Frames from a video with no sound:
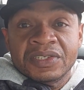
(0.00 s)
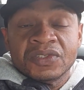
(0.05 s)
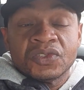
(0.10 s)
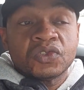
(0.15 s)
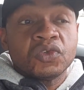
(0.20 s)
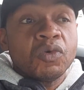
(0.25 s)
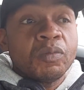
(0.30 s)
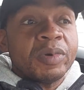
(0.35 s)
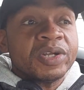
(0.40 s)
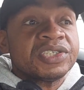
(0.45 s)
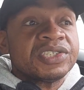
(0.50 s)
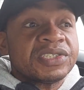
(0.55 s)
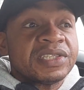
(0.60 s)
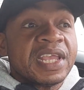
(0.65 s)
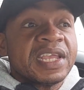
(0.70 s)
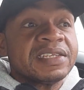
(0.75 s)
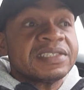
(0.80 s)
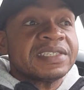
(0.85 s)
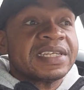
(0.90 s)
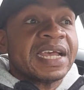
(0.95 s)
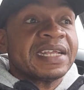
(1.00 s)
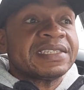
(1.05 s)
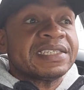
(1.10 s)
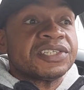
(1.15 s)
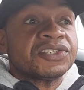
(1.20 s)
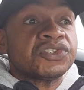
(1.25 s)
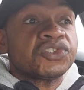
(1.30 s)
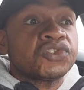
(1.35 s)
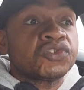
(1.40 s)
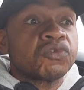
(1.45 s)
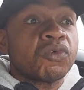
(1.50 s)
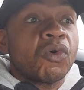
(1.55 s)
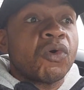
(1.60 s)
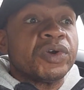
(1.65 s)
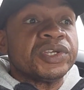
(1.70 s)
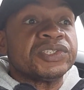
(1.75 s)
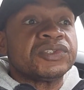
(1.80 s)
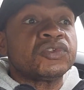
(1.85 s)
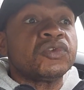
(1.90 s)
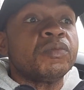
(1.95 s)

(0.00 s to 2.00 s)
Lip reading: Too much things got destroyed.